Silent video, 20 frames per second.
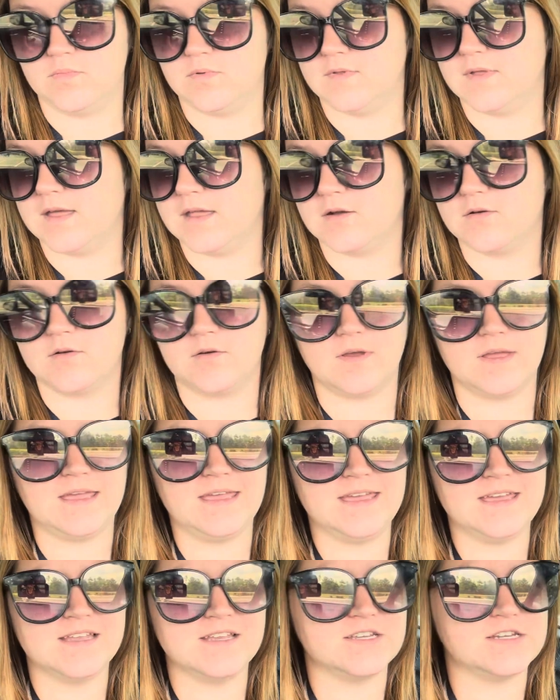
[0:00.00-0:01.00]
I don't know,
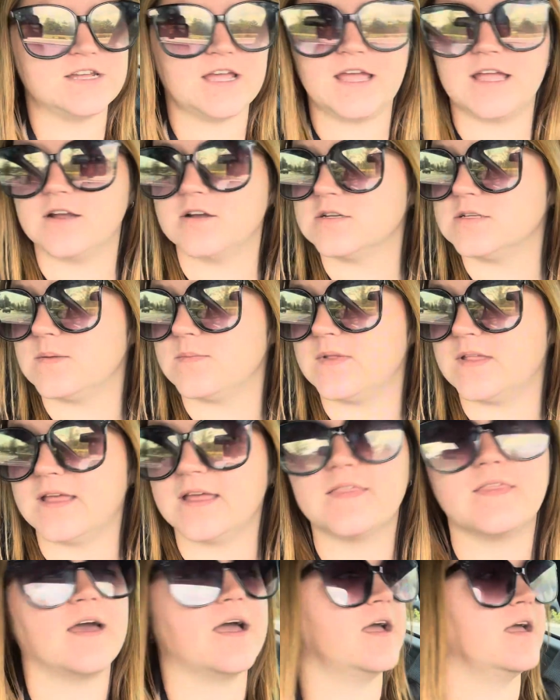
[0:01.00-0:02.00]
E&J or something
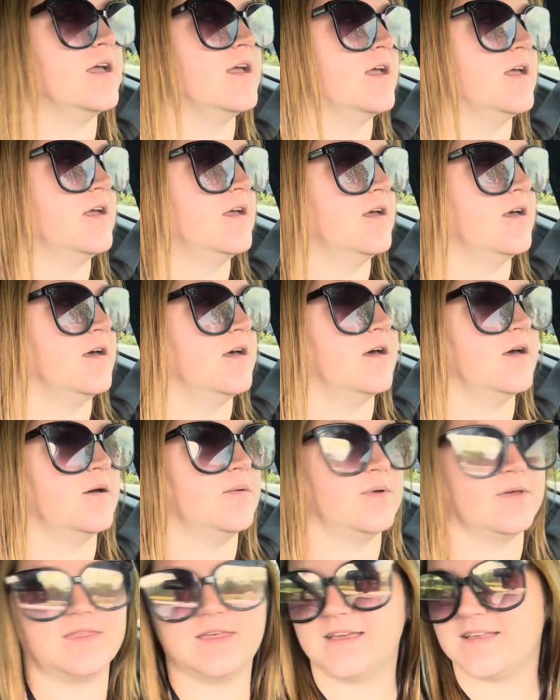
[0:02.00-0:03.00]
like that? Um,
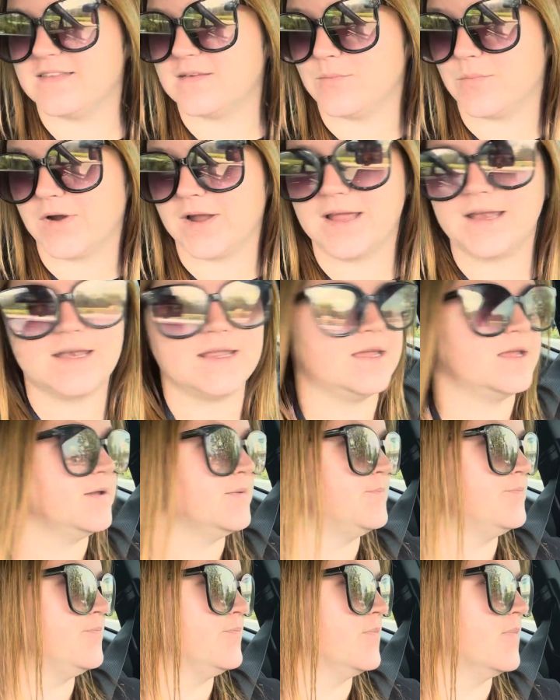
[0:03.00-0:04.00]
I think it's a brandy.
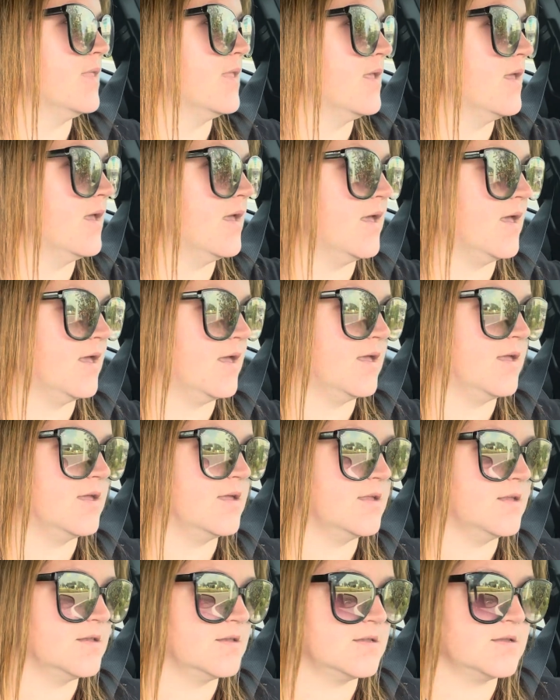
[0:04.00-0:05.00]

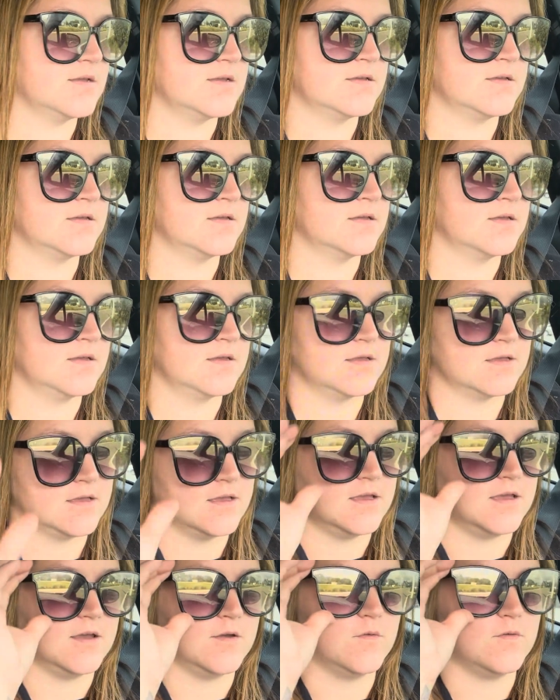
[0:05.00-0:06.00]
And
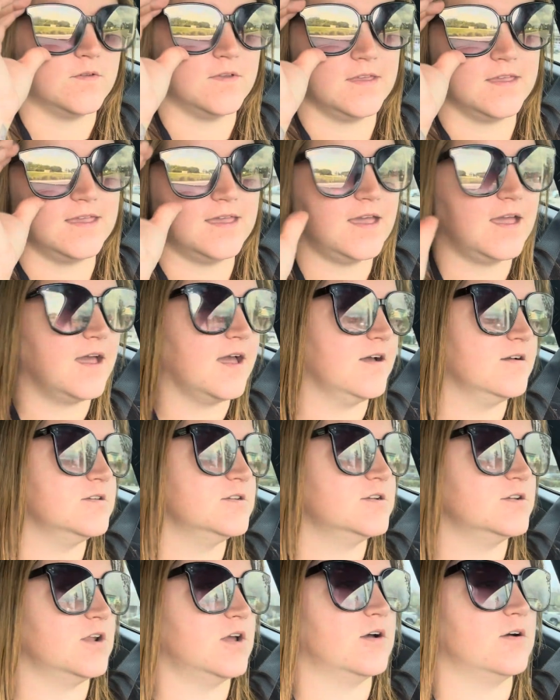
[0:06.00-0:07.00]
I was like, yeah, how'd
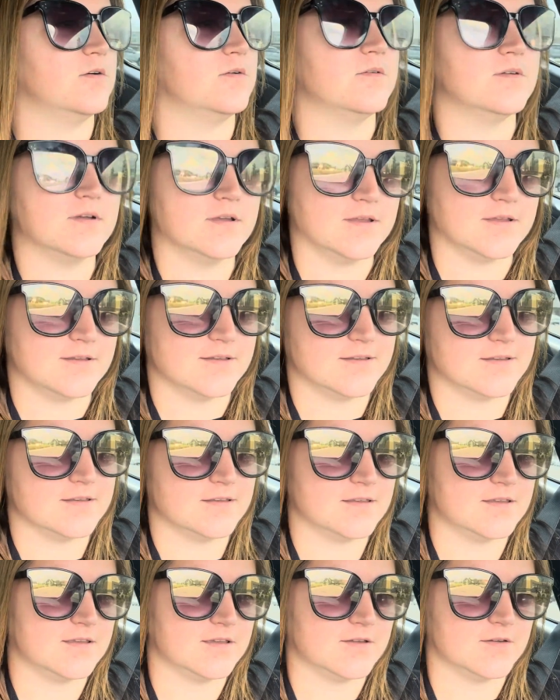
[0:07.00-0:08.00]
you know?
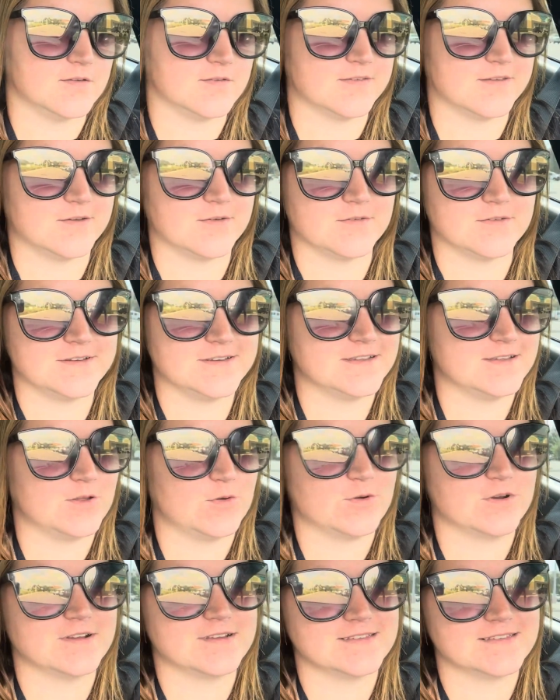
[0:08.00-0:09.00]
And he goes, oh, she
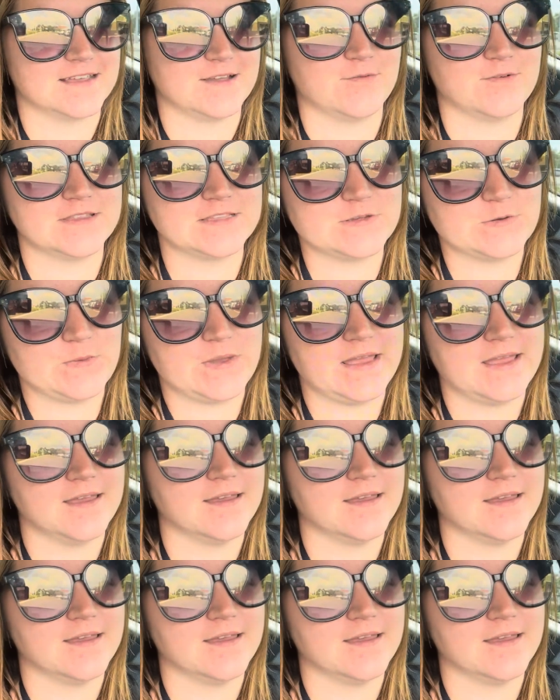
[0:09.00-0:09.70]
orders like once a week.